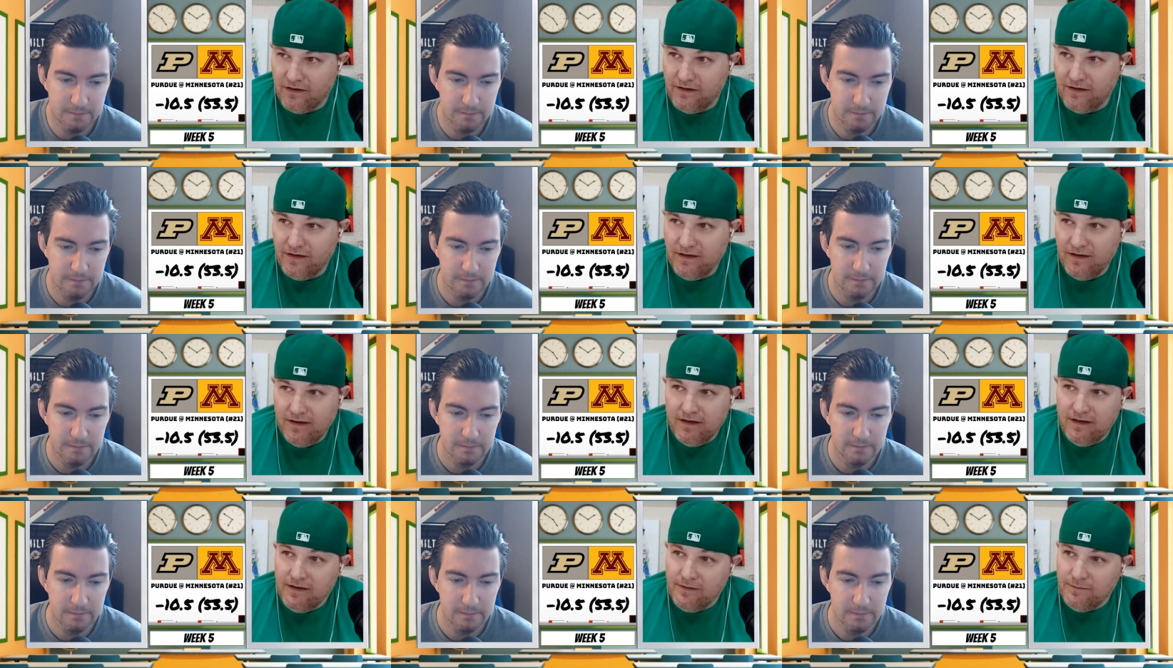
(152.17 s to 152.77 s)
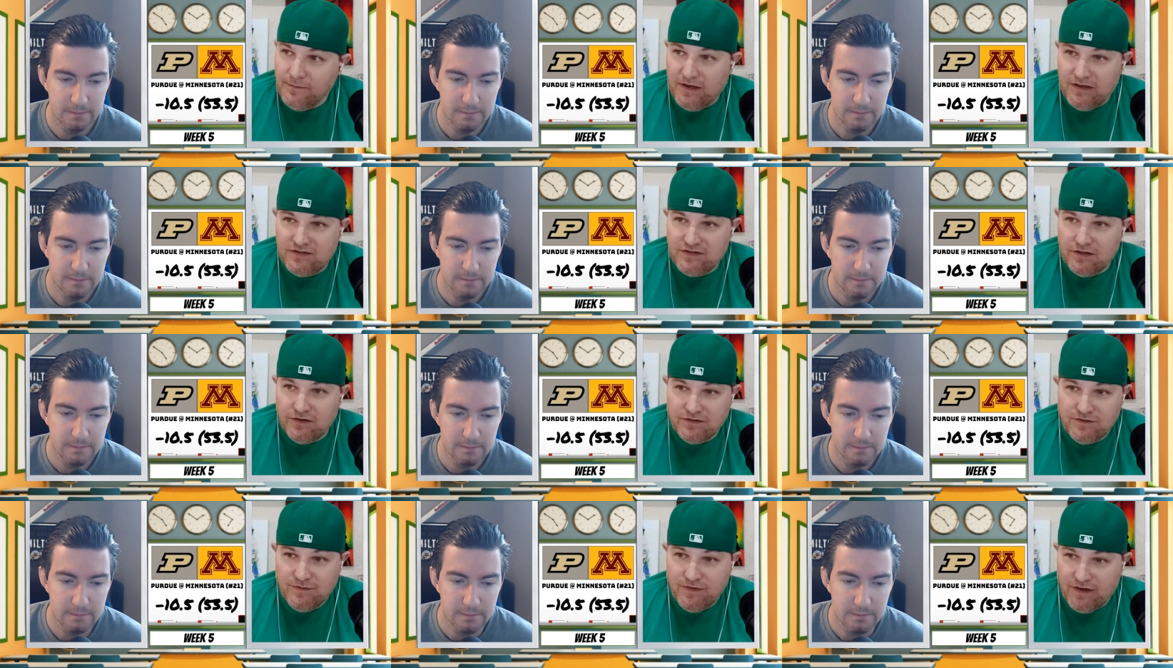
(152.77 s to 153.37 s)
Speaker 1: on it.
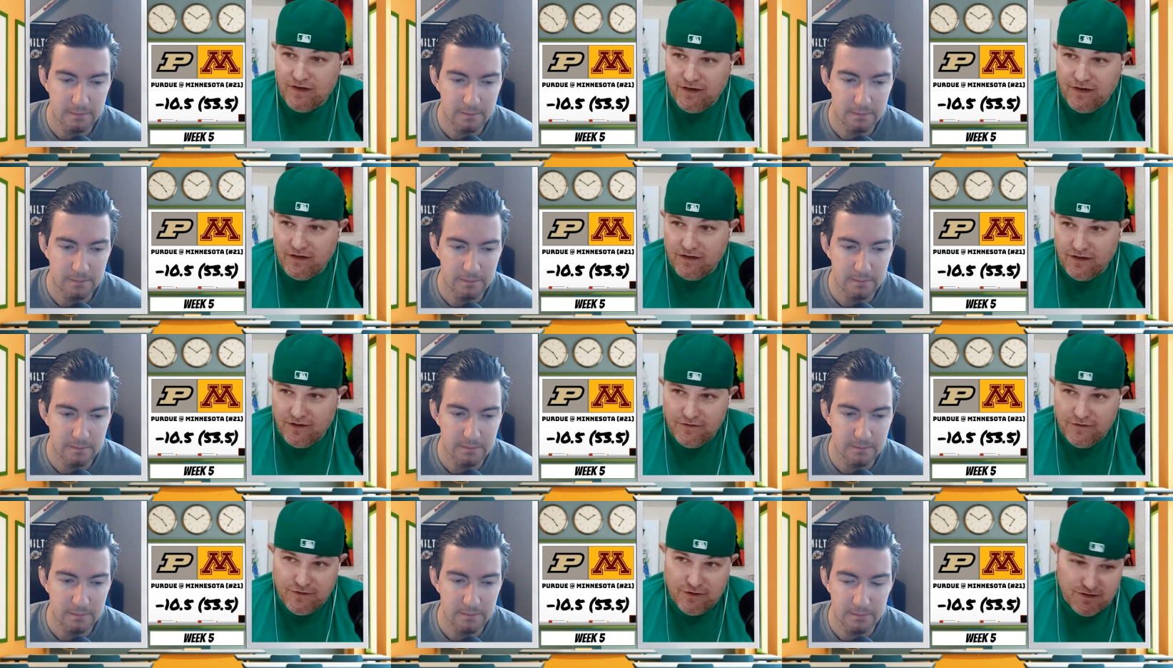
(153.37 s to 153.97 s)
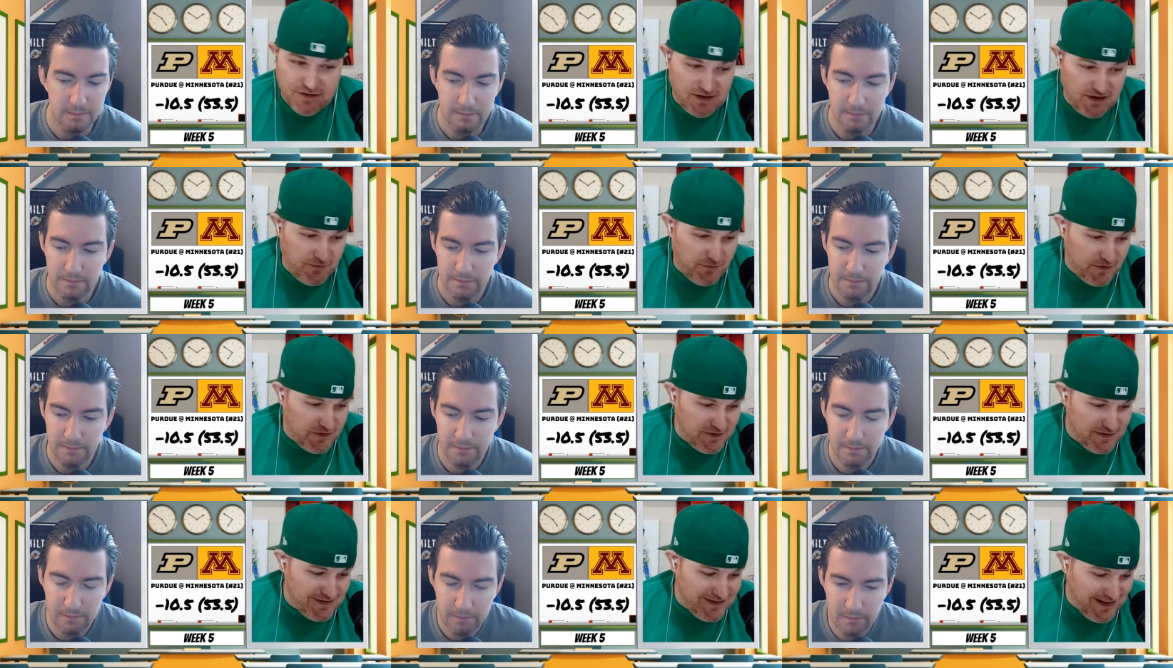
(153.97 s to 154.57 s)
Minnesota is very good. Their
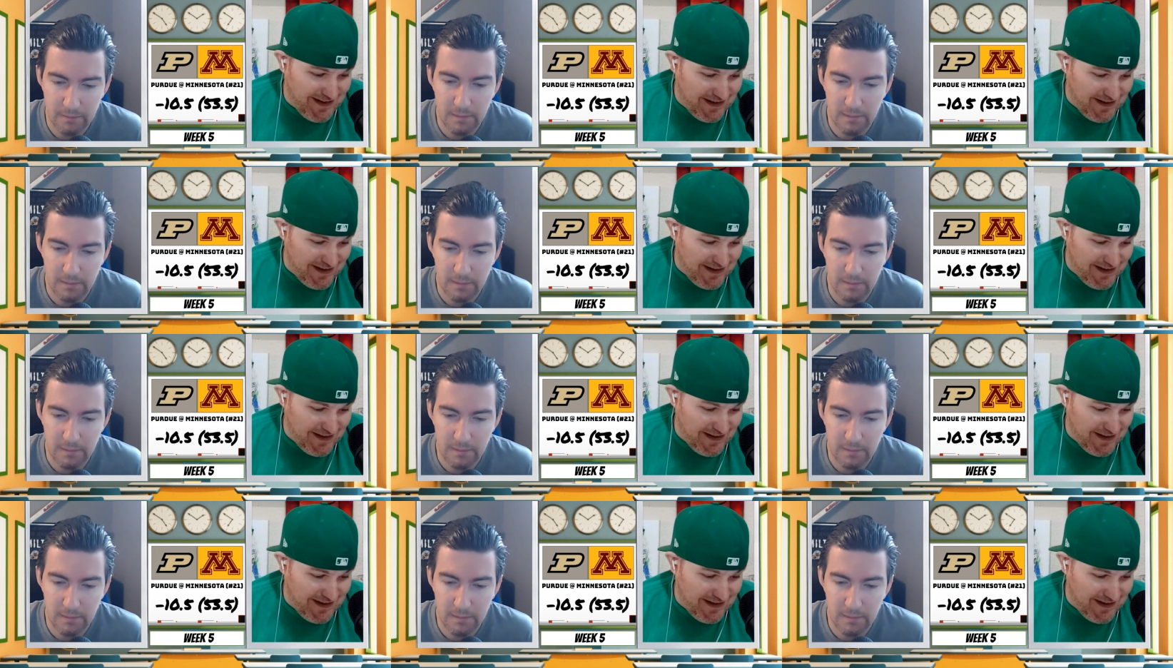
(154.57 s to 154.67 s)
defense